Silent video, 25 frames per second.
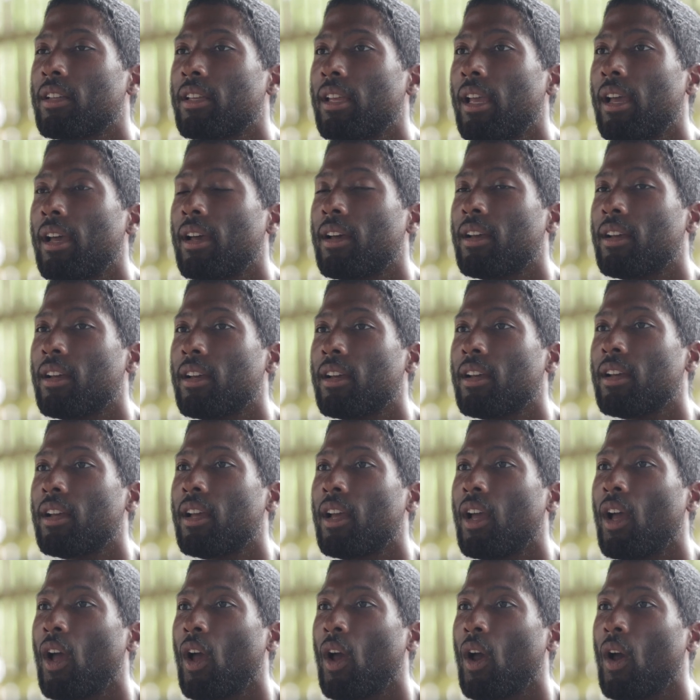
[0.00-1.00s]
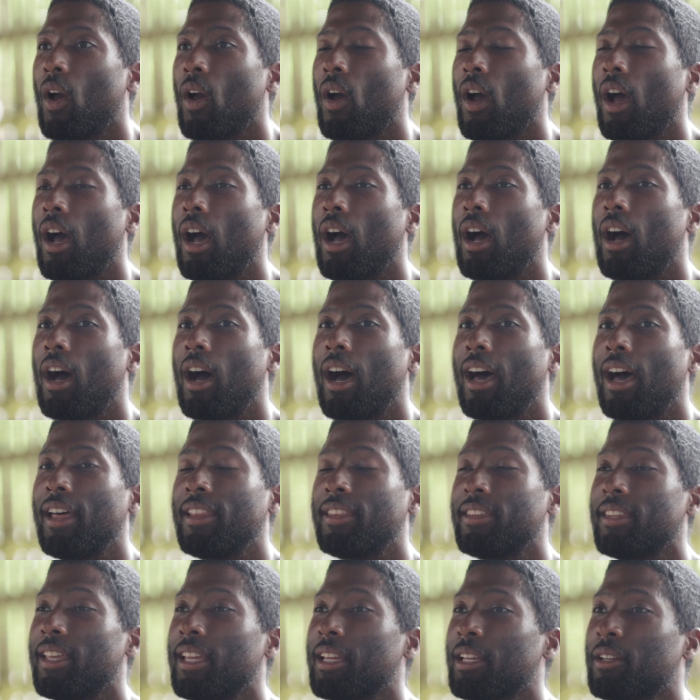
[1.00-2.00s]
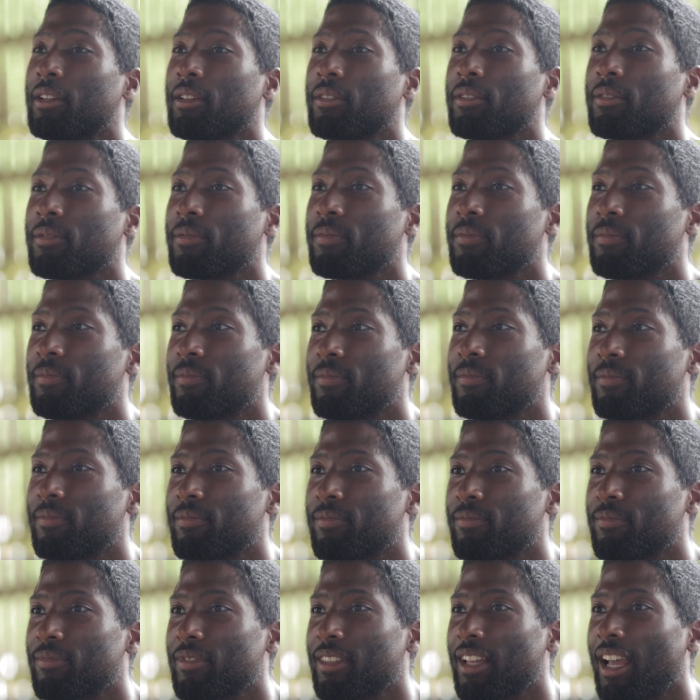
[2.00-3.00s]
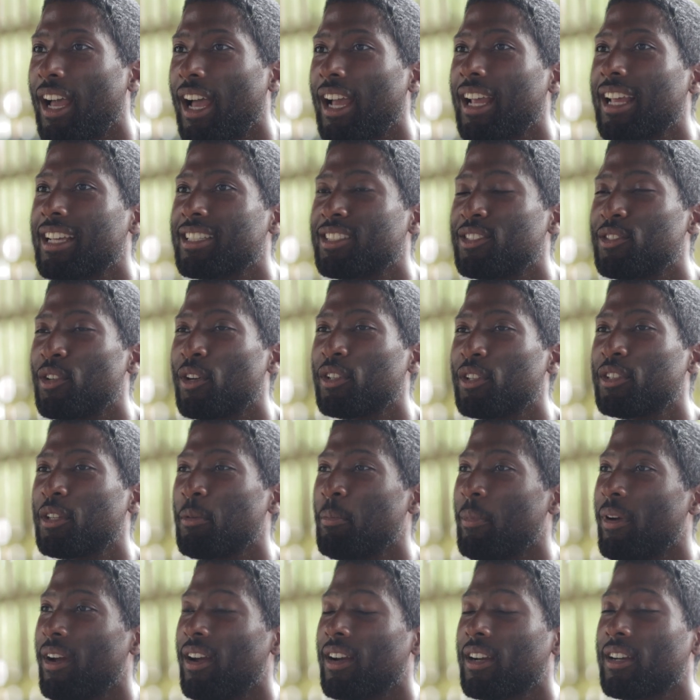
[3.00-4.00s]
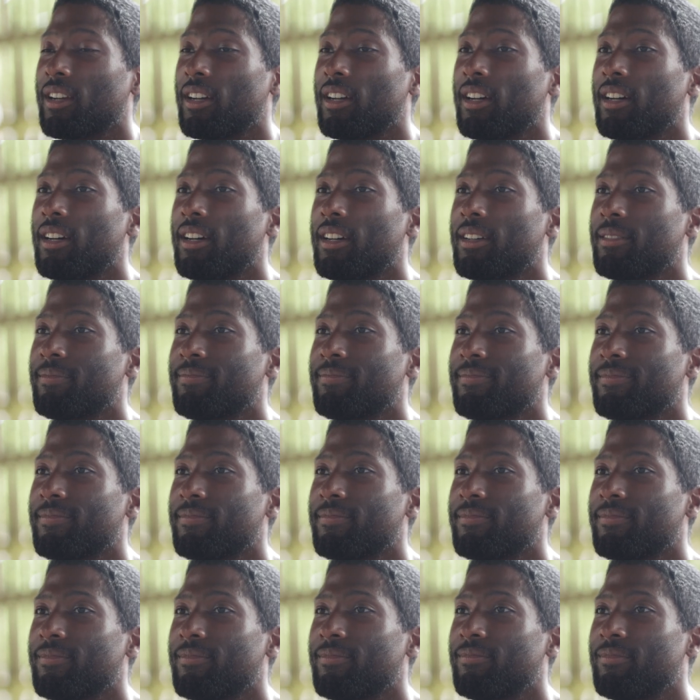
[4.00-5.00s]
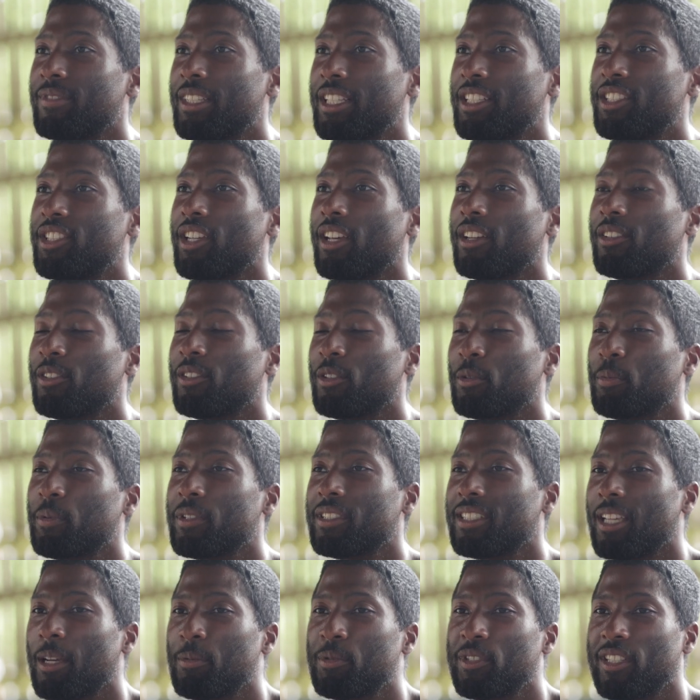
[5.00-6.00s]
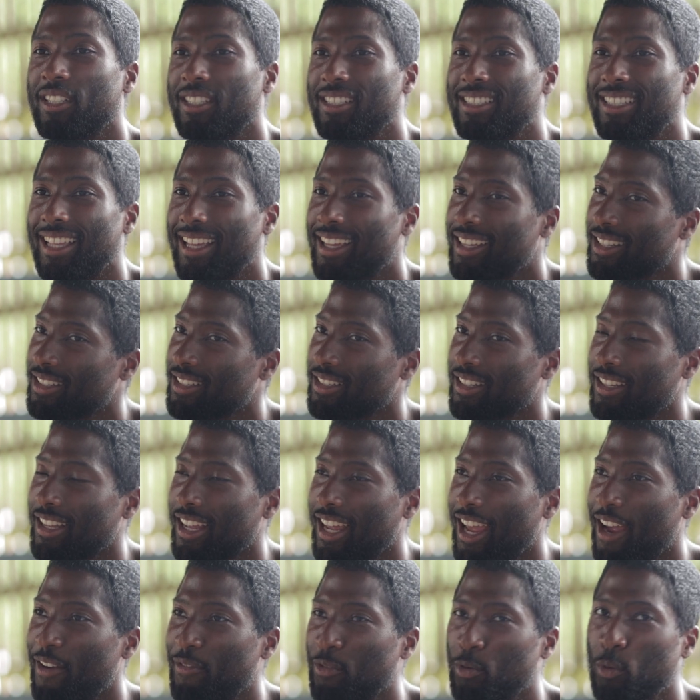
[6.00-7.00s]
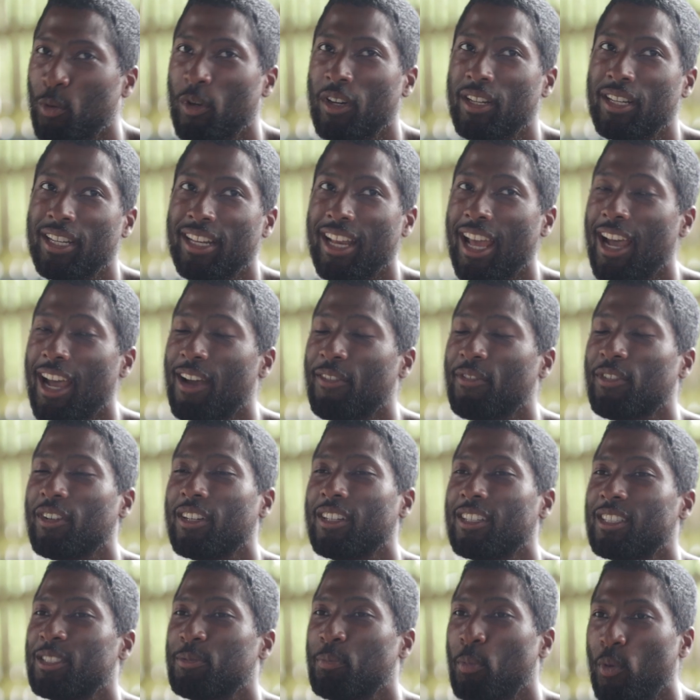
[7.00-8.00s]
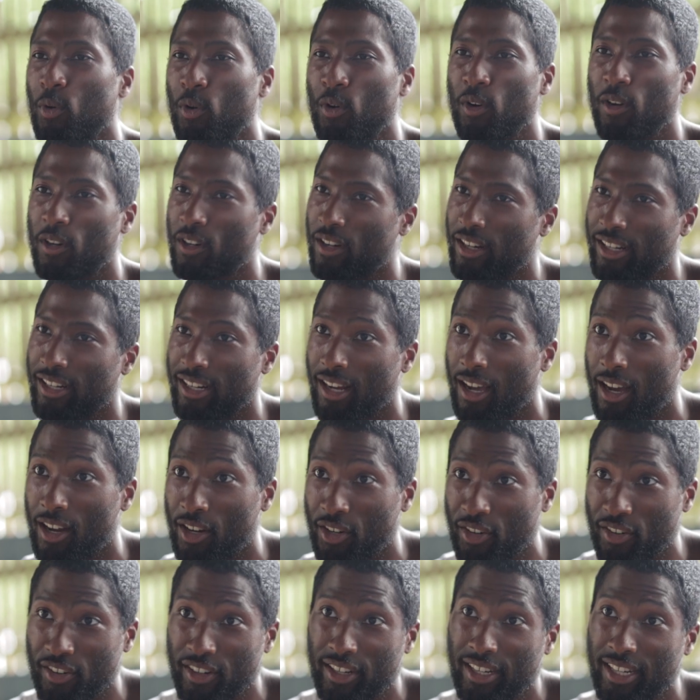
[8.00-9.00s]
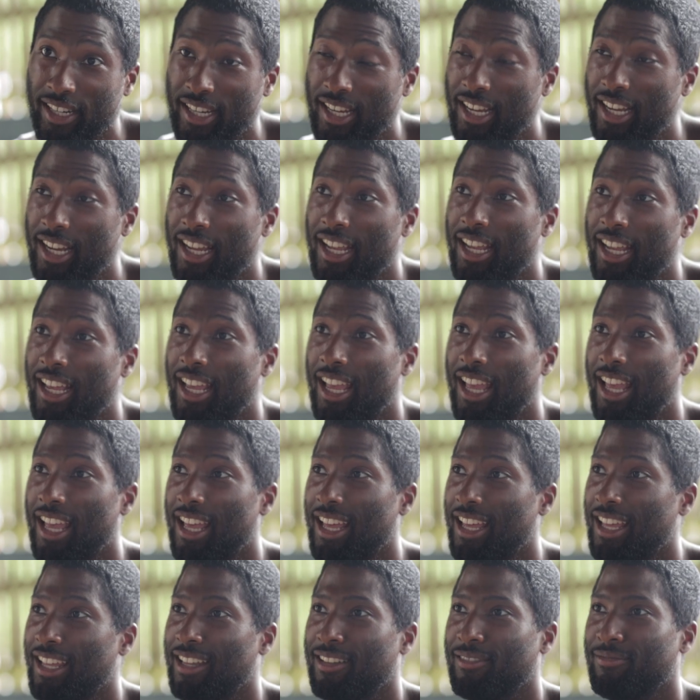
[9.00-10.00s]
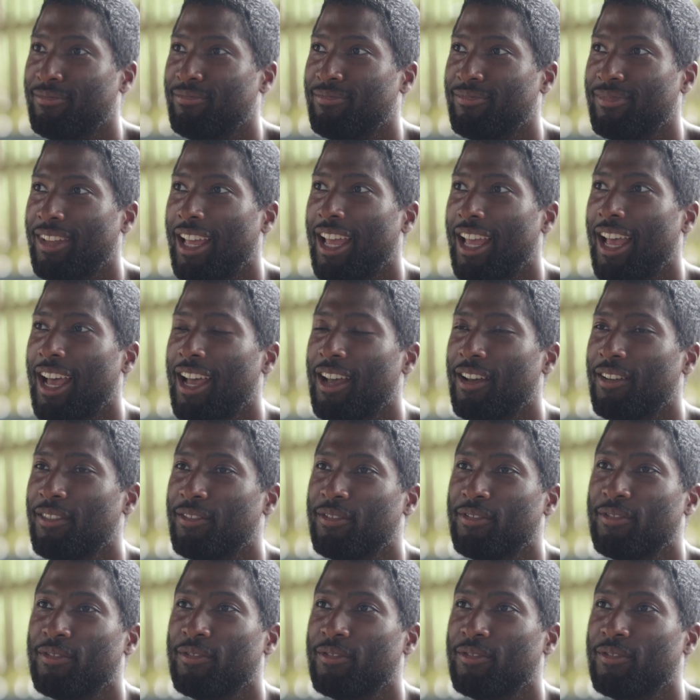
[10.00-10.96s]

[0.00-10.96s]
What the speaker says: Yeah. I guess North America, the general perception is that everyone in Africa is poor and hungry and have